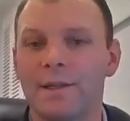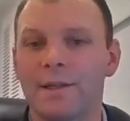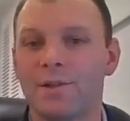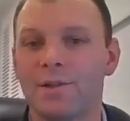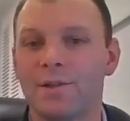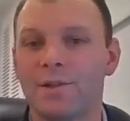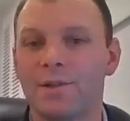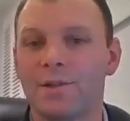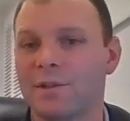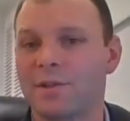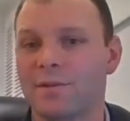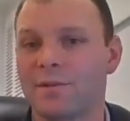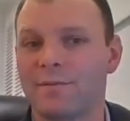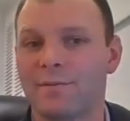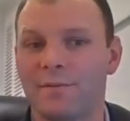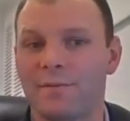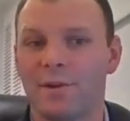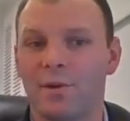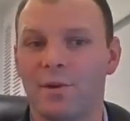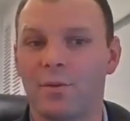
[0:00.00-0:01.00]
In terms
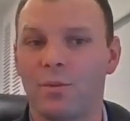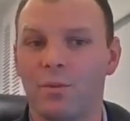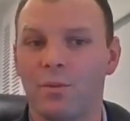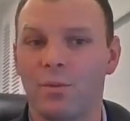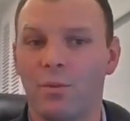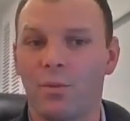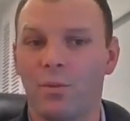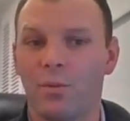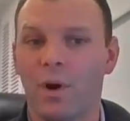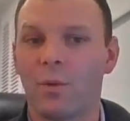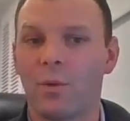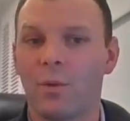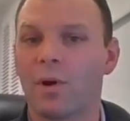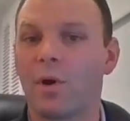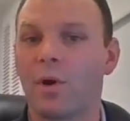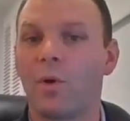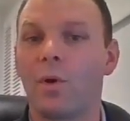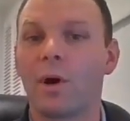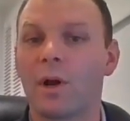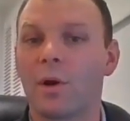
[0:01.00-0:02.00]
of, where
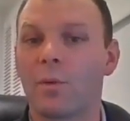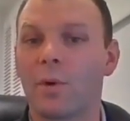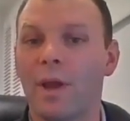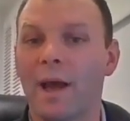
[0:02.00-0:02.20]
we're going,